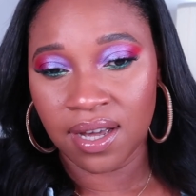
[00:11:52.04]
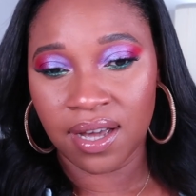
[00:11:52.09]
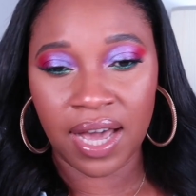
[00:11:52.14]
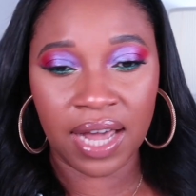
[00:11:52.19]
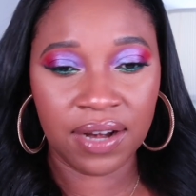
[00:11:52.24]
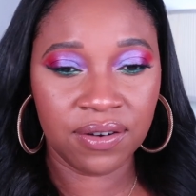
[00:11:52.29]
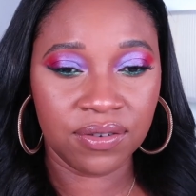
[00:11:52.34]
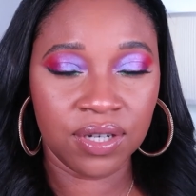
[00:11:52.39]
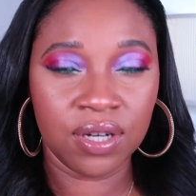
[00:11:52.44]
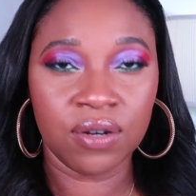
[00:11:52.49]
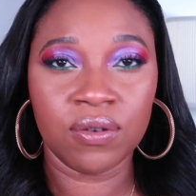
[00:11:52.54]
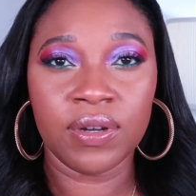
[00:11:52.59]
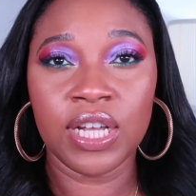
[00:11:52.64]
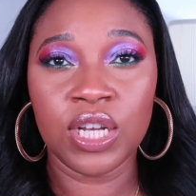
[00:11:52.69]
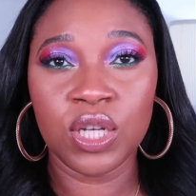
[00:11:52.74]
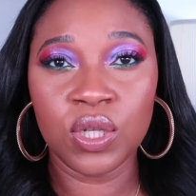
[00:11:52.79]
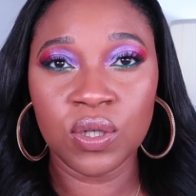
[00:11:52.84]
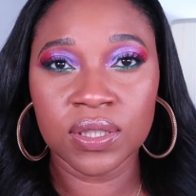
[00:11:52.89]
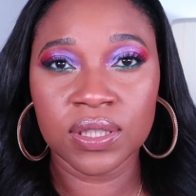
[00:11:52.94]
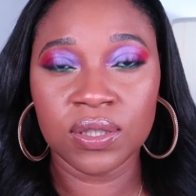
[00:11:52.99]
I don't know,
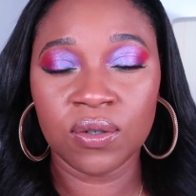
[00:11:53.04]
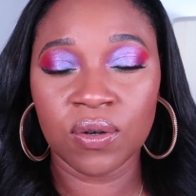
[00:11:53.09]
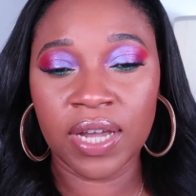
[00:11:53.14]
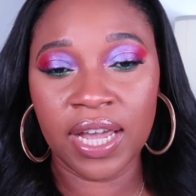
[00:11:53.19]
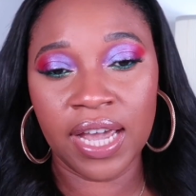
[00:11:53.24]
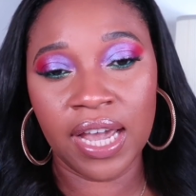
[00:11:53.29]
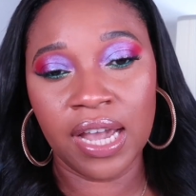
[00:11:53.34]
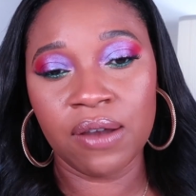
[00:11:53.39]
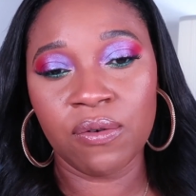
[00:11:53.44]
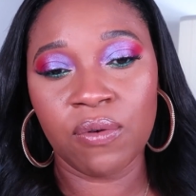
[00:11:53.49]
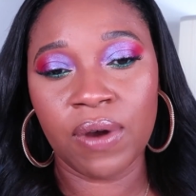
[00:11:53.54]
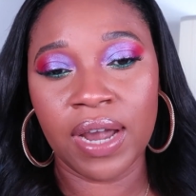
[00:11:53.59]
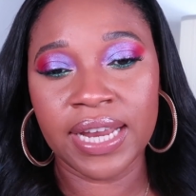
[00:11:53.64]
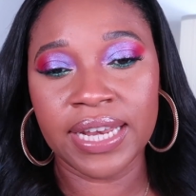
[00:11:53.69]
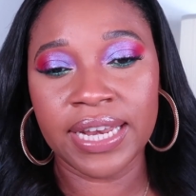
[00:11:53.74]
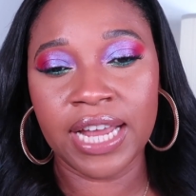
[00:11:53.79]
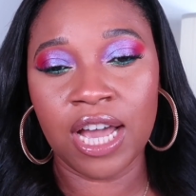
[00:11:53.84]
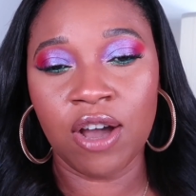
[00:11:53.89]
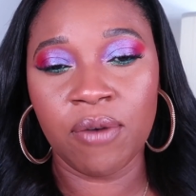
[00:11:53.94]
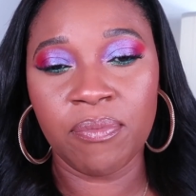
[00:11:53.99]
it looks okay
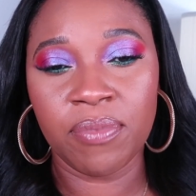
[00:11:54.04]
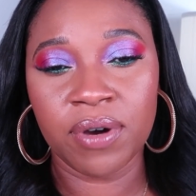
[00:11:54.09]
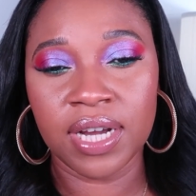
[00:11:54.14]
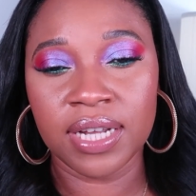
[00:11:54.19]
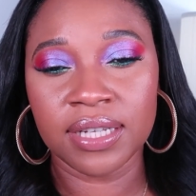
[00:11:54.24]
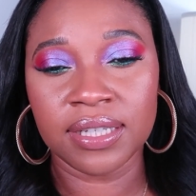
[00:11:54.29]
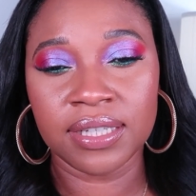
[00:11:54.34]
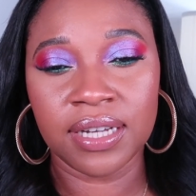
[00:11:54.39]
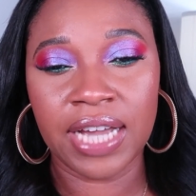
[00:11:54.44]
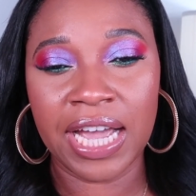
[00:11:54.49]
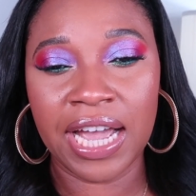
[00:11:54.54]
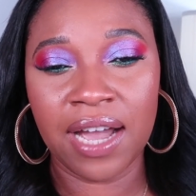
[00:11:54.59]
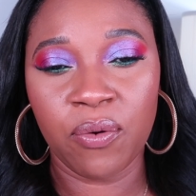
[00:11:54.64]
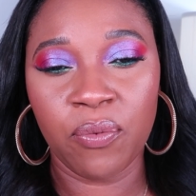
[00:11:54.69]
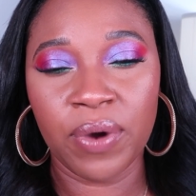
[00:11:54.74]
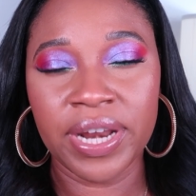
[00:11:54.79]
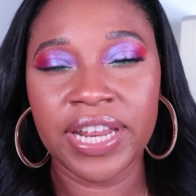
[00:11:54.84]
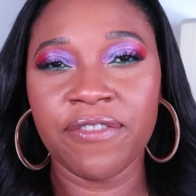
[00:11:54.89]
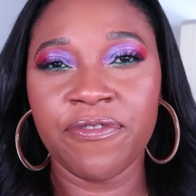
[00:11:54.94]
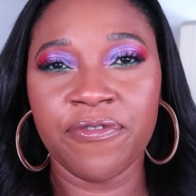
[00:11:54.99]
right now, but
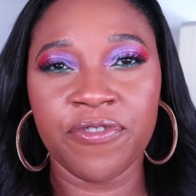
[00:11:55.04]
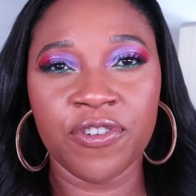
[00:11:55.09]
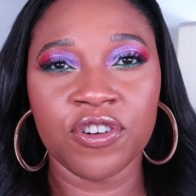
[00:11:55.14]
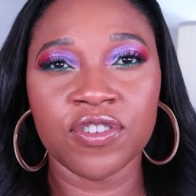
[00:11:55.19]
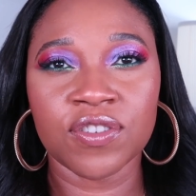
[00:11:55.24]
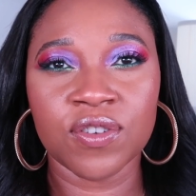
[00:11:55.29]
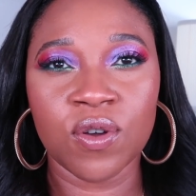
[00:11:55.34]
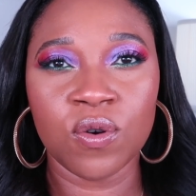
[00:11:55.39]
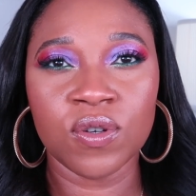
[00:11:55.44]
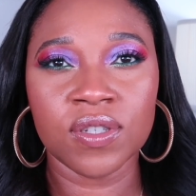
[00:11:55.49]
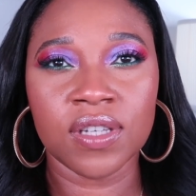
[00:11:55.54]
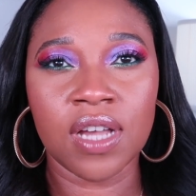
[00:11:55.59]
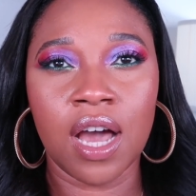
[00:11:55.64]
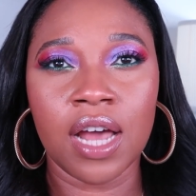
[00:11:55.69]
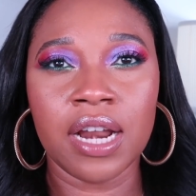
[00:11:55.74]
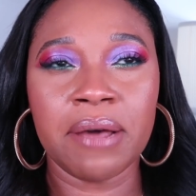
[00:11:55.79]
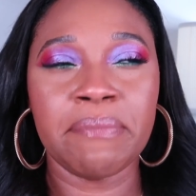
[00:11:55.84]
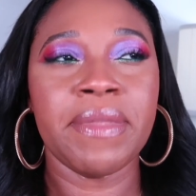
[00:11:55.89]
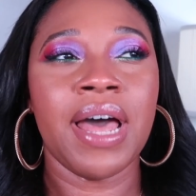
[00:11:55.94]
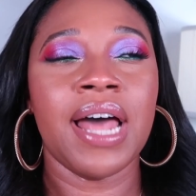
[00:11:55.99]
when it first goes
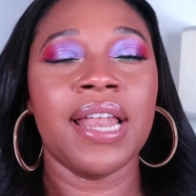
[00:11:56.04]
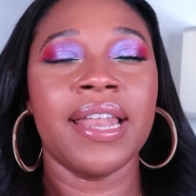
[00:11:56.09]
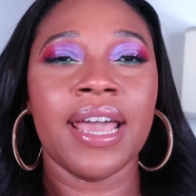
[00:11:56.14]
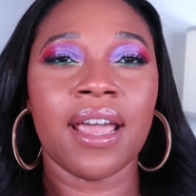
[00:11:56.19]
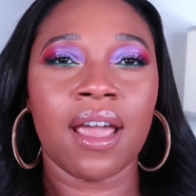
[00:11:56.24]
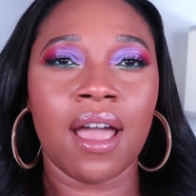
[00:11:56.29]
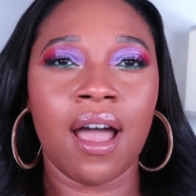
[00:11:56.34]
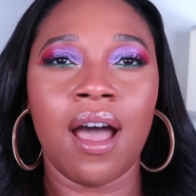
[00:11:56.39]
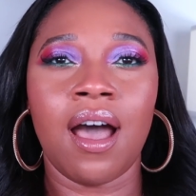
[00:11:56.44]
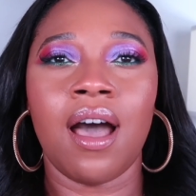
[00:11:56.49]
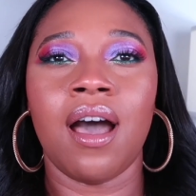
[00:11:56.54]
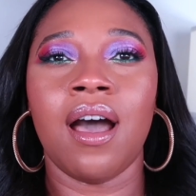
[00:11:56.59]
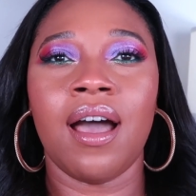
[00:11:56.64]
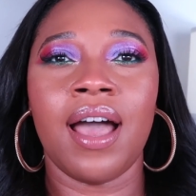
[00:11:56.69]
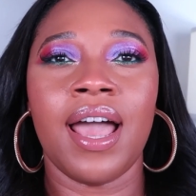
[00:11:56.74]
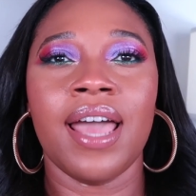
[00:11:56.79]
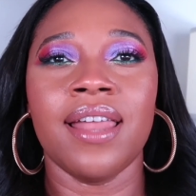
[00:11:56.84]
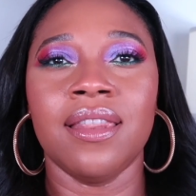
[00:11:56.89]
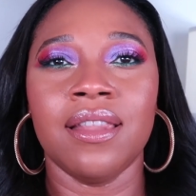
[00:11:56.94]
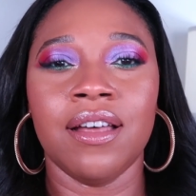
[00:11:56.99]
on, I'm not like,
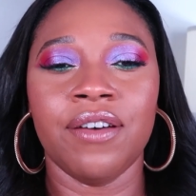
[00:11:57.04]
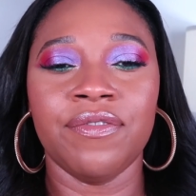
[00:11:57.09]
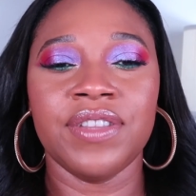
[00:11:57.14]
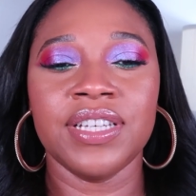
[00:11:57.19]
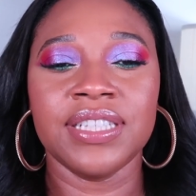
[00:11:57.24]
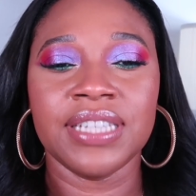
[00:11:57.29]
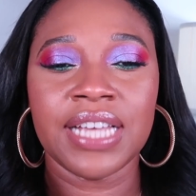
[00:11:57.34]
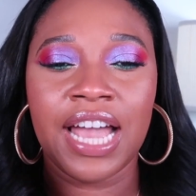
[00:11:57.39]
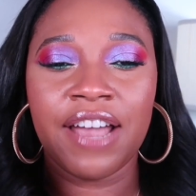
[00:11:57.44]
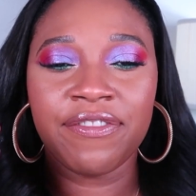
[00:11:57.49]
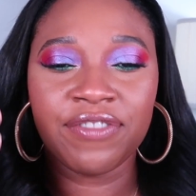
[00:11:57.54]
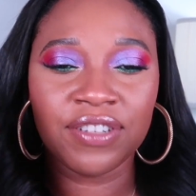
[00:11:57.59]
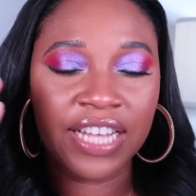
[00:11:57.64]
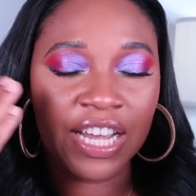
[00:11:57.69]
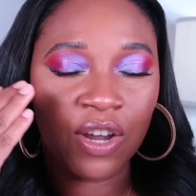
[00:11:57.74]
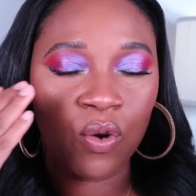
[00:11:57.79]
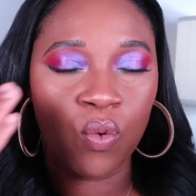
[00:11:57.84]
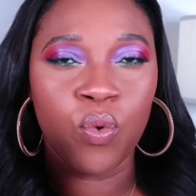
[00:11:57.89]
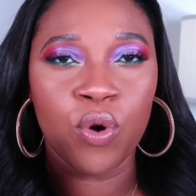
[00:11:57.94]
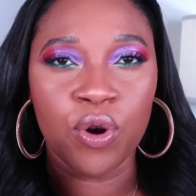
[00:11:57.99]
ah, I love this. I have to
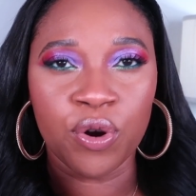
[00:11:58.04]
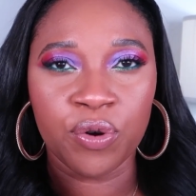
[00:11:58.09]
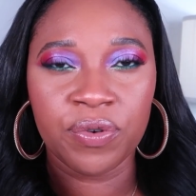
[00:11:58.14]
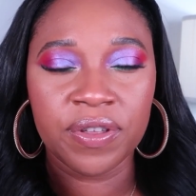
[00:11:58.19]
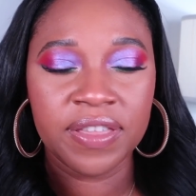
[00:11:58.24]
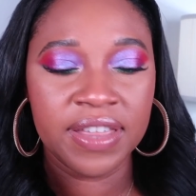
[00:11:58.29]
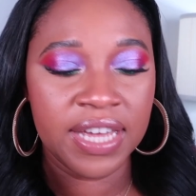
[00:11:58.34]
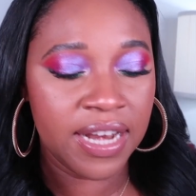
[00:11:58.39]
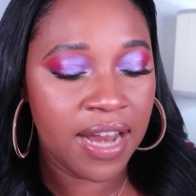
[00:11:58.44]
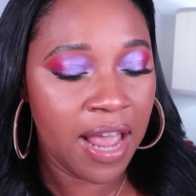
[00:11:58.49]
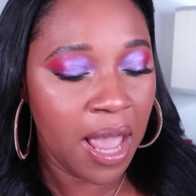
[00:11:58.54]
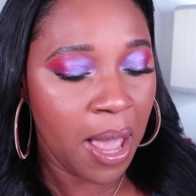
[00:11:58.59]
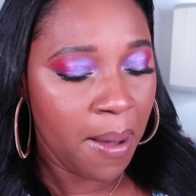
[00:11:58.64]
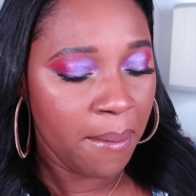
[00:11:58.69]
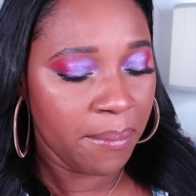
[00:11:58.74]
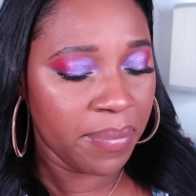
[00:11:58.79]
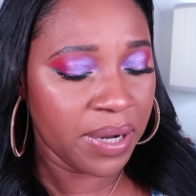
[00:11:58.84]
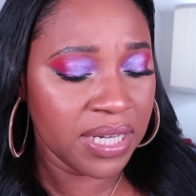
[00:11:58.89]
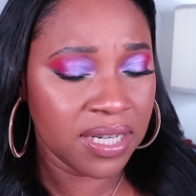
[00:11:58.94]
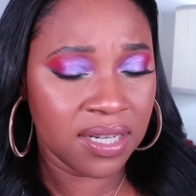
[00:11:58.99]
like work with it.
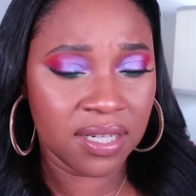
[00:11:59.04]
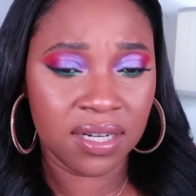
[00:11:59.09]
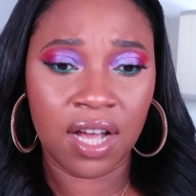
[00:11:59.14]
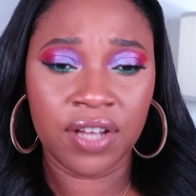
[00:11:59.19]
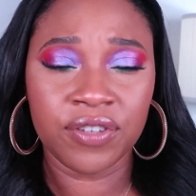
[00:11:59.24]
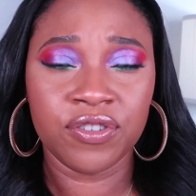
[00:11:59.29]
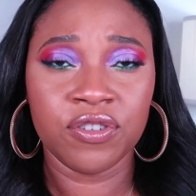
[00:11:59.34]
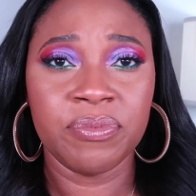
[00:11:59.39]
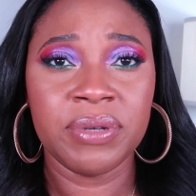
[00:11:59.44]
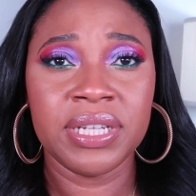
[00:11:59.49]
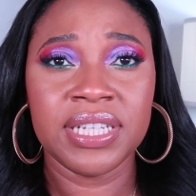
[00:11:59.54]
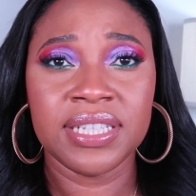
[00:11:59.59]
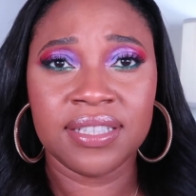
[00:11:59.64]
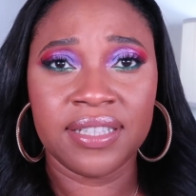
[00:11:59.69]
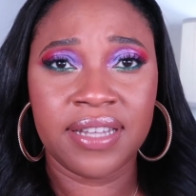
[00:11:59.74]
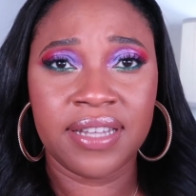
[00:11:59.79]
But it can also be this